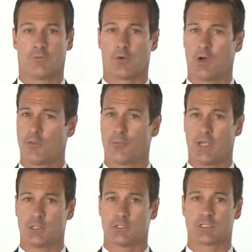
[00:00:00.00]
For other
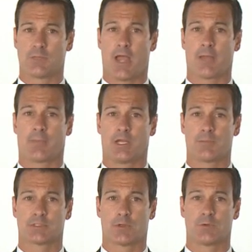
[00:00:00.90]
patients, the back pain
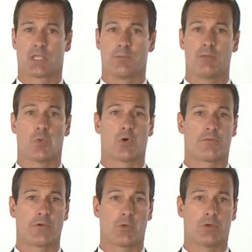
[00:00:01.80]
episodes can be more
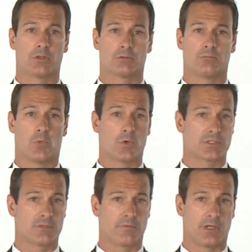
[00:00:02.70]
frequent, more
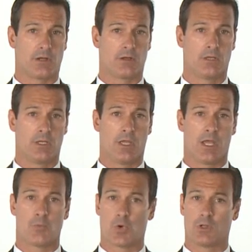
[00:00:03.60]
severe,
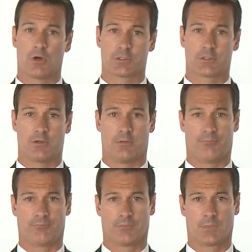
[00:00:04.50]
and more long-term.
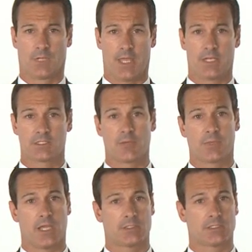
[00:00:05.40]
And in some
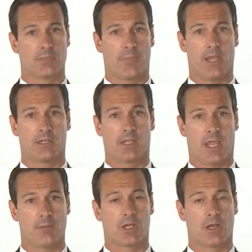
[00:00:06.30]
cases, the pain
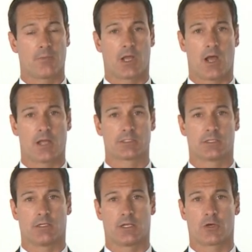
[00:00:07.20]
can become
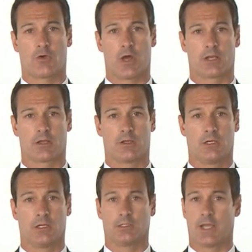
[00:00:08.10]
constant and chronic,
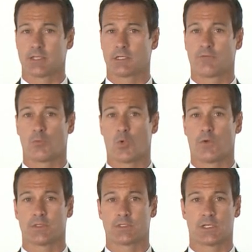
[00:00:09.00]
lasting for
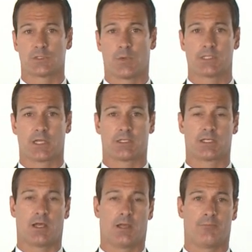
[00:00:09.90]
more than six weeks at a
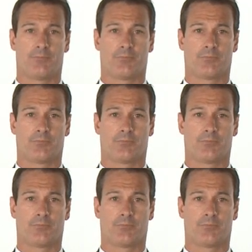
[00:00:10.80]
time.